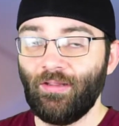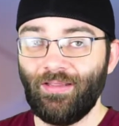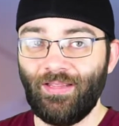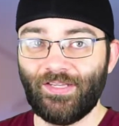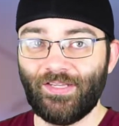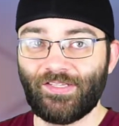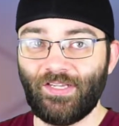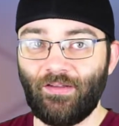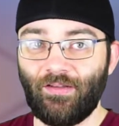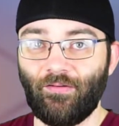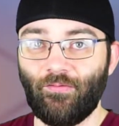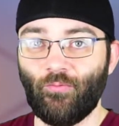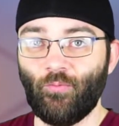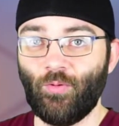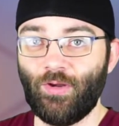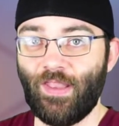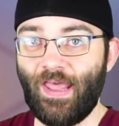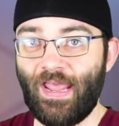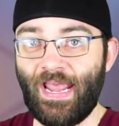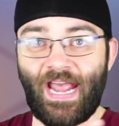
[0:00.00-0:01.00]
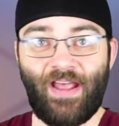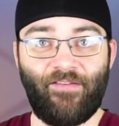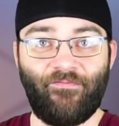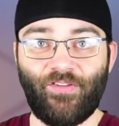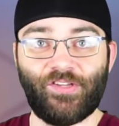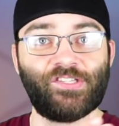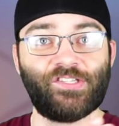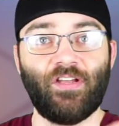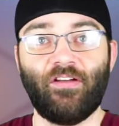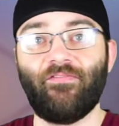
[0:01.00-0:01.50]
Is it when they have
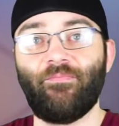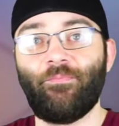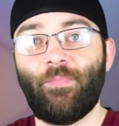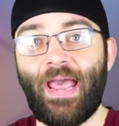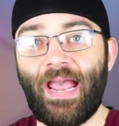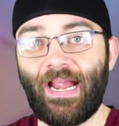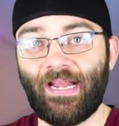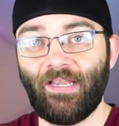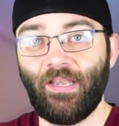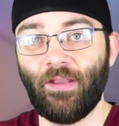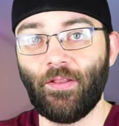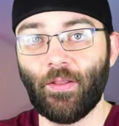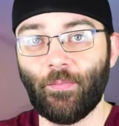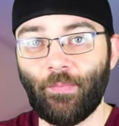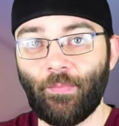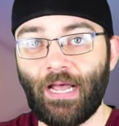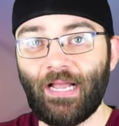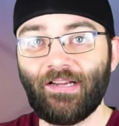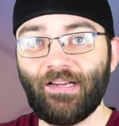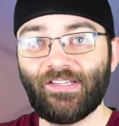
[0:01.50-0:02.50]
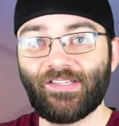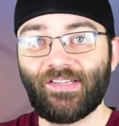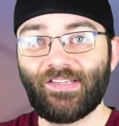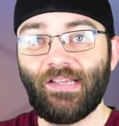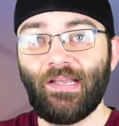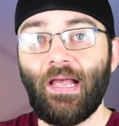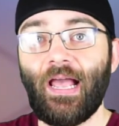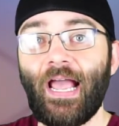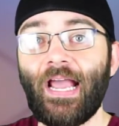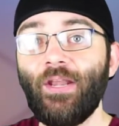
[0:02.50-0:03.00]
the stuff packed in the box?
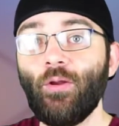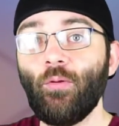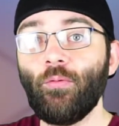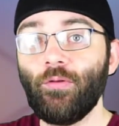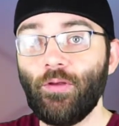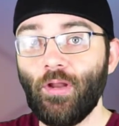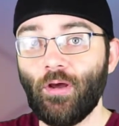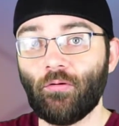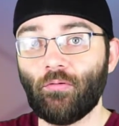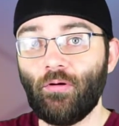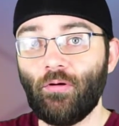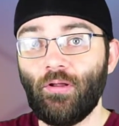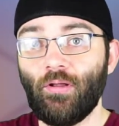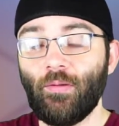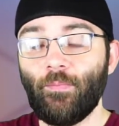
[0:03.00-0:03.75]
I don't know.